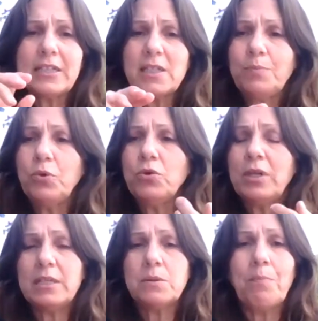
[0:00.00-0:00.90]
that
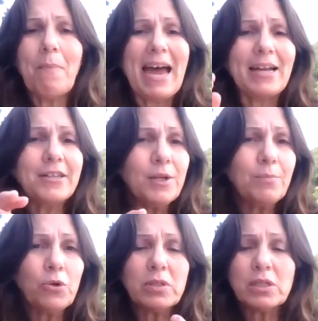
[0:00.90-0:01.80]
spoon is malleable,